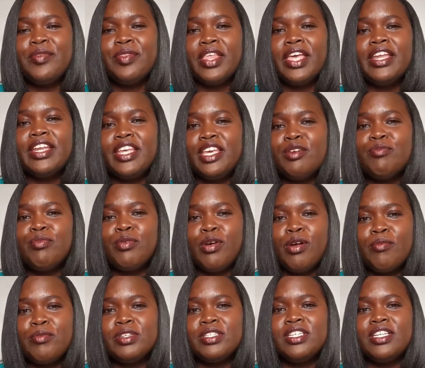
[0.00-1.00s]
And He
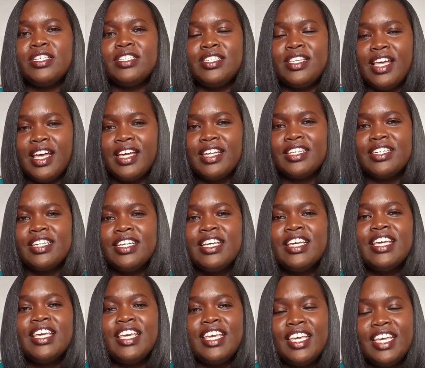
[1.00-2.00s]
promises that
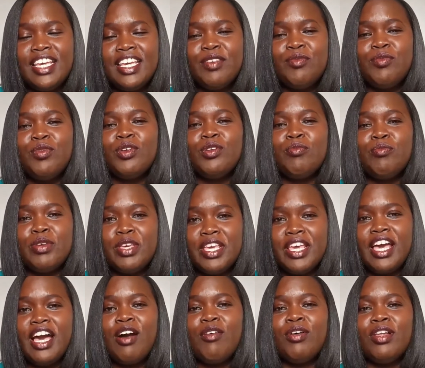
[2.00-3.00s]
He will be
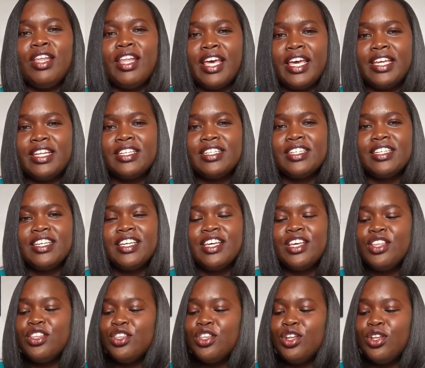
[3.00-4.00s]
our light.
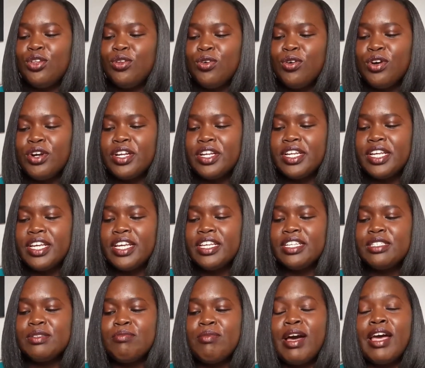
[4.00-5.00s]
The Lord
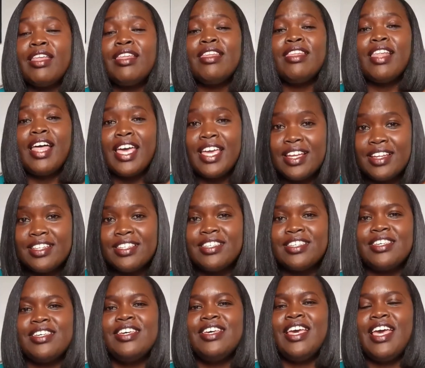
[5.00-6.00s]
is my
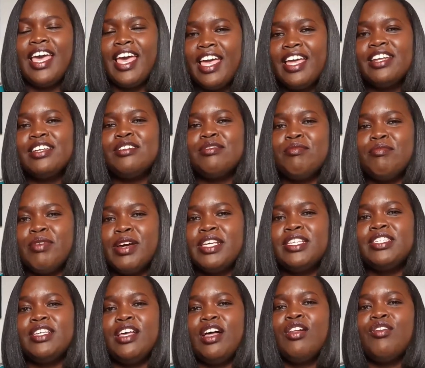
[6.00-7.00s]
light and my
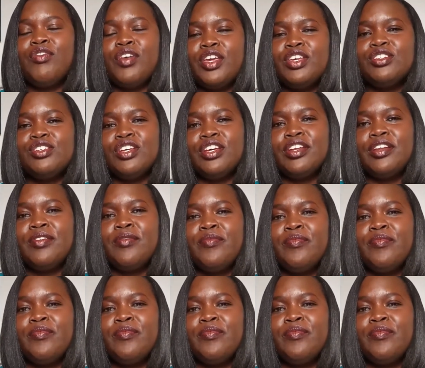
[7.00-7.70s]
salvation.